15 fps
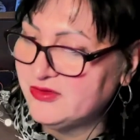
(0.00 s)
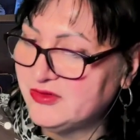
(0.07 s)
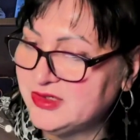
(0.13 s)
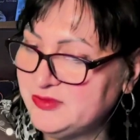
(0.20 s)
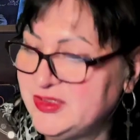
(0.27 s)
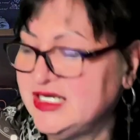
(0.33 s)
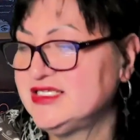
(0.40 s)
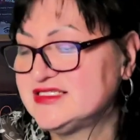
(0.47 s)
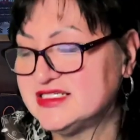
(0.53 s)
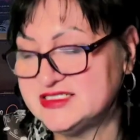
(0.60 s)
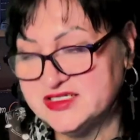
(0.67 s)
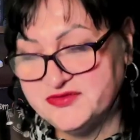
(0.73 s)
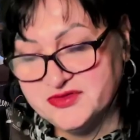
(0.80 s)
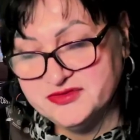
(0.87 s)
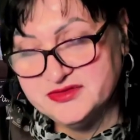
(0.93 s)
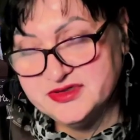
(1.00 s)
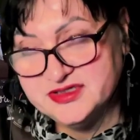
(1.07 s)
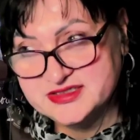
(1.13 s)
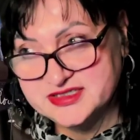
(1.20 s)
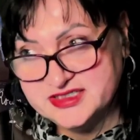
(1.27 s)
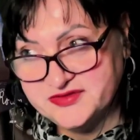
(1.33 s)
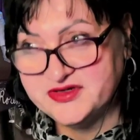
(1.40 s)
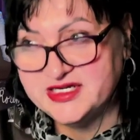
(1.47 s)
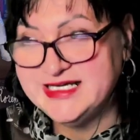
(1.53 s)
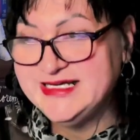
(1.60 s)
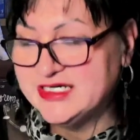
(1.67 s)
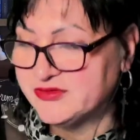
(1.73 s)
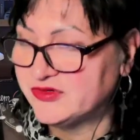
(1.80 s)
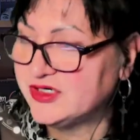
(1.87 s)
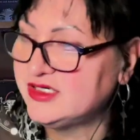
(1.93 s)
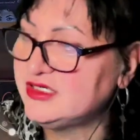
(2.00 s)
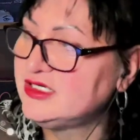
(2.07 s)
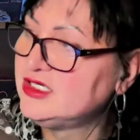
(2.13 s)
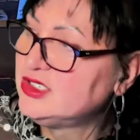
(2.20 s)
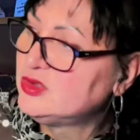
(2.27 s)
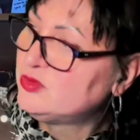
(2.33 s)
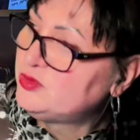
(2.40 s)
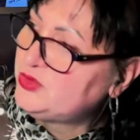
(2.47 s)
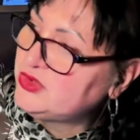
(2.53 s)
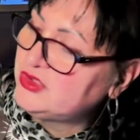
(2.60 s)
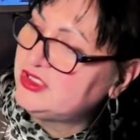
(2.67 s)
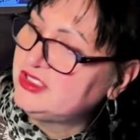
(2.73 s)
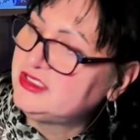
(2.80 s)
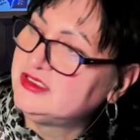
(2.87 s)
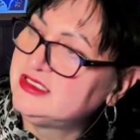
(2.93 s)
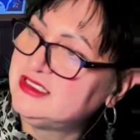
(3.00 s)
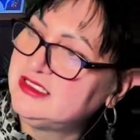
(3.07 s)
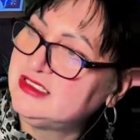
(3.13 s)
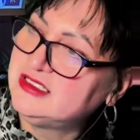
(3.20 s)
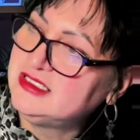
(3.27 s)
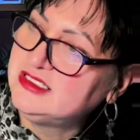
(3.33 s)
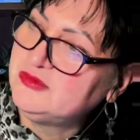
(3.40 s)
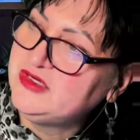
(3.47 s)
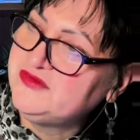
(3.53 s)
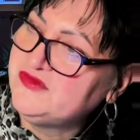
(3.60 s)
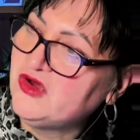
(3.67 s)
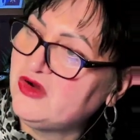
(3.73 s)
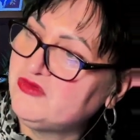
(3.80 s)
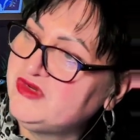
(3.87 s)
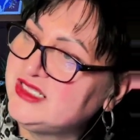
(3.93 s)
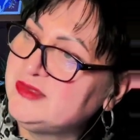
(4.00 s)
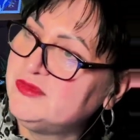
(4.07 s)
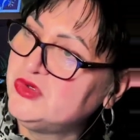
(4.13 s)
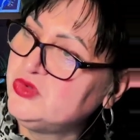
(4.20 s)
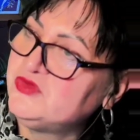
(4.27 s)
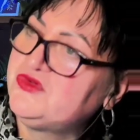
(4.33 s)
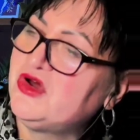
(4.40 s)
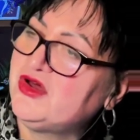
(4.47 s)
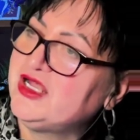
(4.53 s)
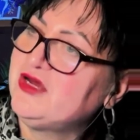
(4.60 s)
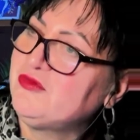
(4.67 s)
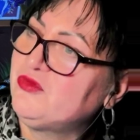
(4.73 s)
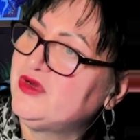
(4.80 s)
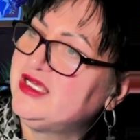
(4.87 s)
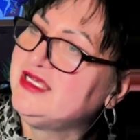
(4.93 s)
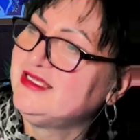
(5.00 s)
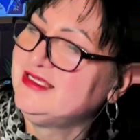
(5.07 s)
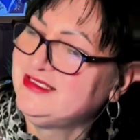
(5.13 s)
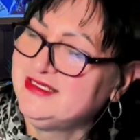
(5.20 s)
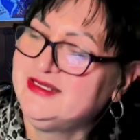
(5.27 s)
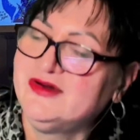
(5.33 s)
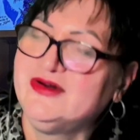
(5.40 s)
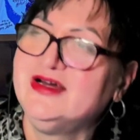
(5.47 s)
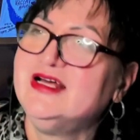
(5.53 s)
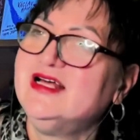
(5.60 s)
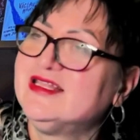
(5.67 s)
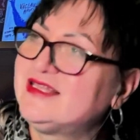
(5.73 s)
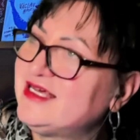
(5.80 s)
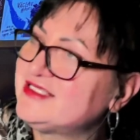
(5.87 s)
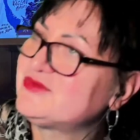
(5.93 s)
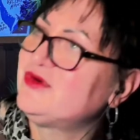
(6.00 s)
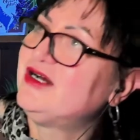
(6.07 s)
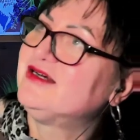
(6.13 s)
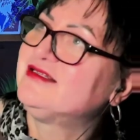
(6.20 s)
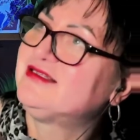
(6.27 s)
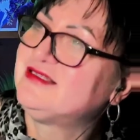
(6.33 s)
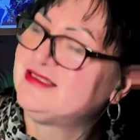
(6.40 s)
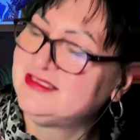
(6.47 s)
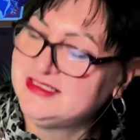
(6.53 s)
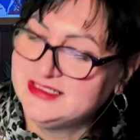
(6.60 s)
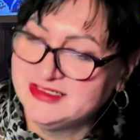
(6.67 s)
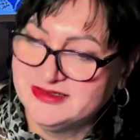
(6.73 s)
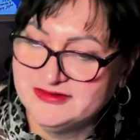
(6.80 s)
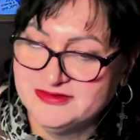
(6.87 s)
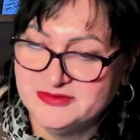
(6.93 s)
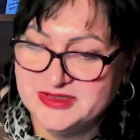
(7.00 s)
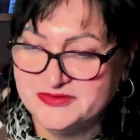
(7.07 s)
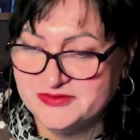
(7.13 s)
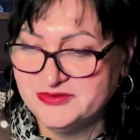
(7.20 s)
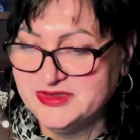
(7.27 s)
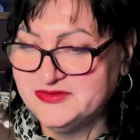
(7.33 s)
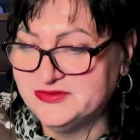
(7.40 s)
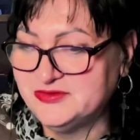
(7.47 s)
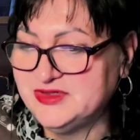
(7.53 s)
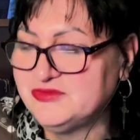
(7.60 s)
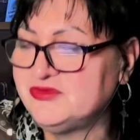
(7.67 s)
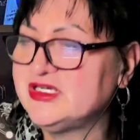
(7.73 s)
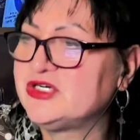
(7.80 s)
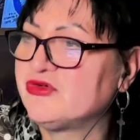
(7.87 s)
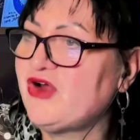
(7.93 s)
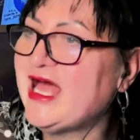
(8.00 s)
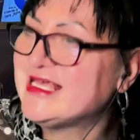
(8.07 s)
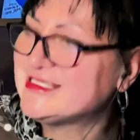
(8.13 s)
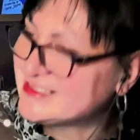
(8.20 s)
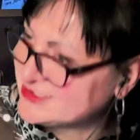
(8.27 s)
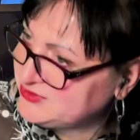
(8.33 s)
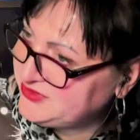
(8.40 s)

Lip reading: I mean, it's a different era, but we've not really moved on, have we? That's what we've regressed.